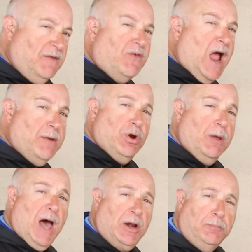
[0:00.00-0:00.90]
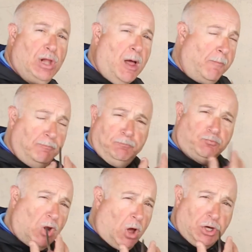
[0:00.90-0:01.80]
vibrant about a plum
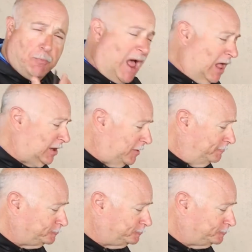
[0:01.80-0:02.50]
on your palate.